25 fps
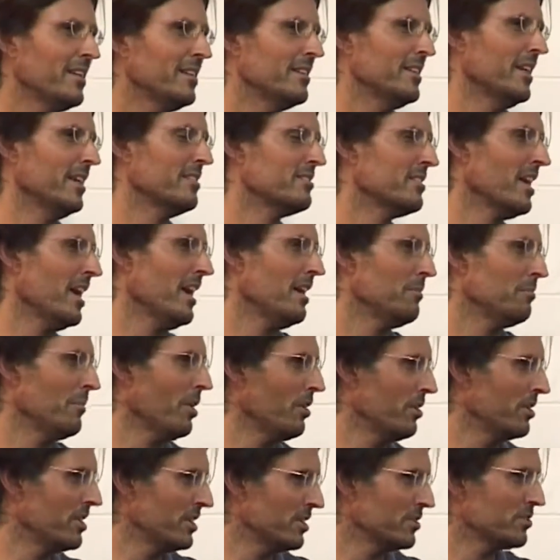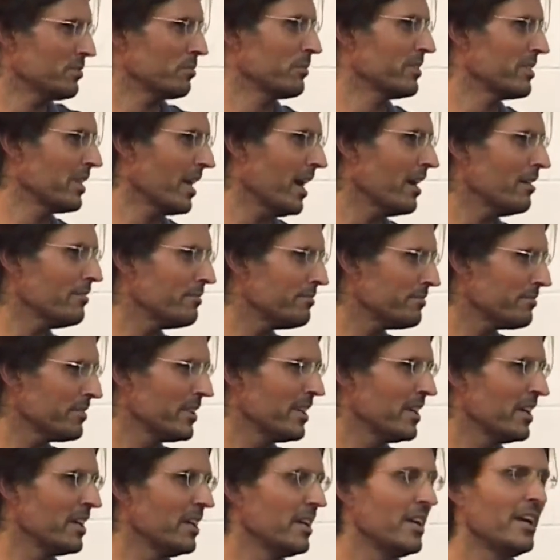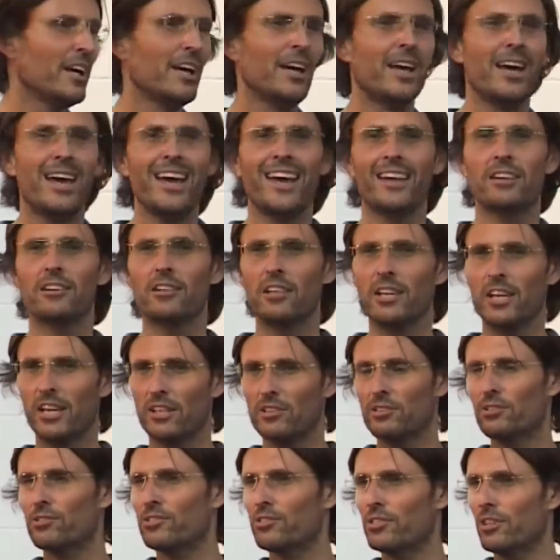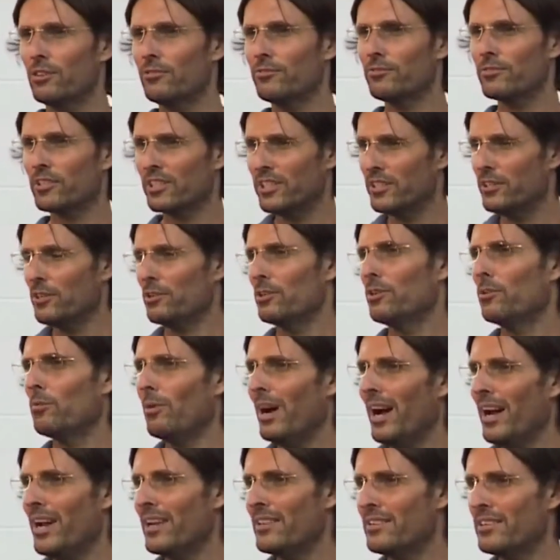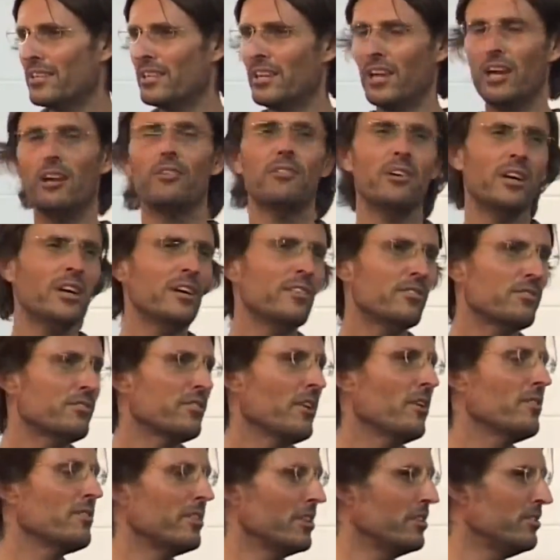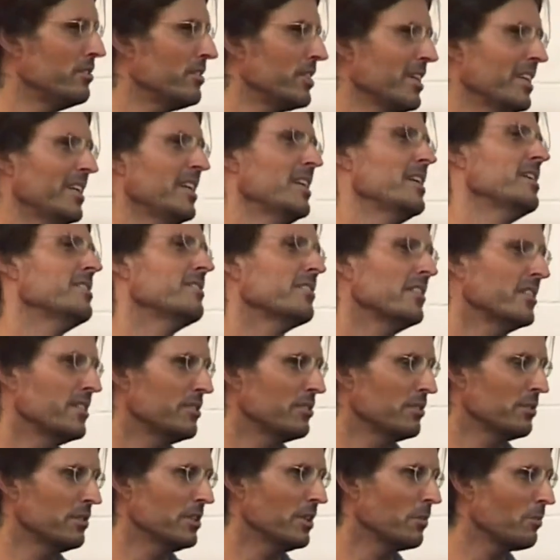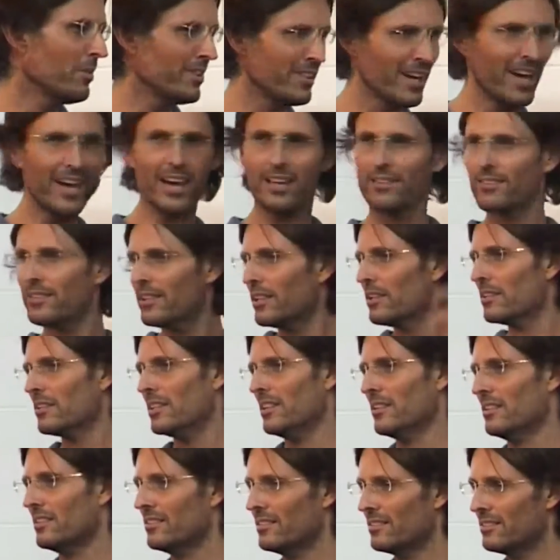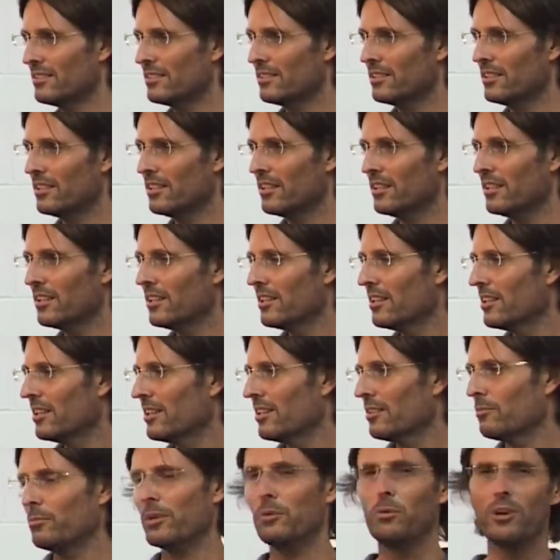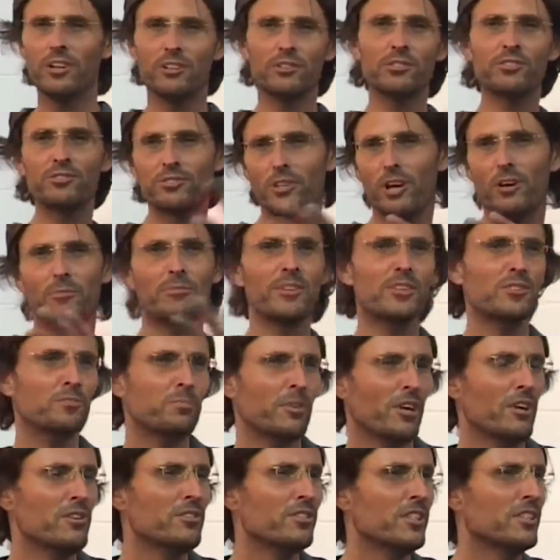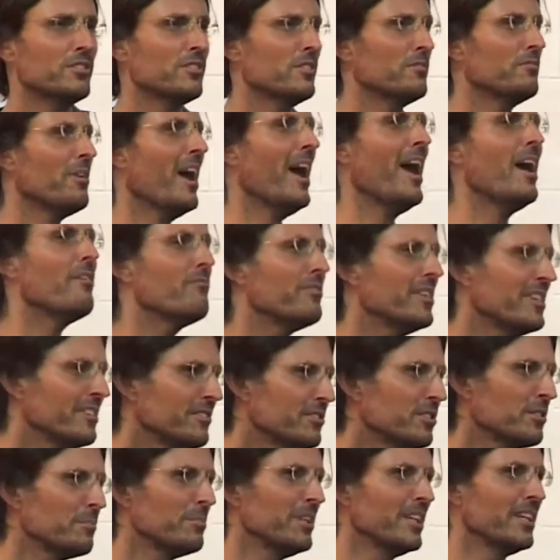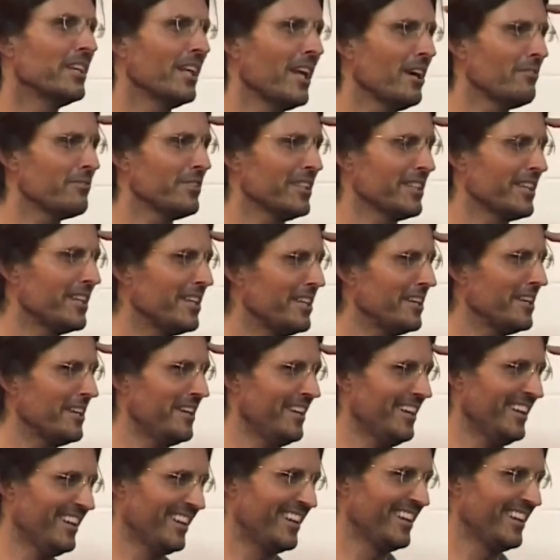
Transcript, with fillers: that's harmonious with love, and let yourself clear away the error so that you can easily do it without thinking. We want to stop this process of having to be loving here,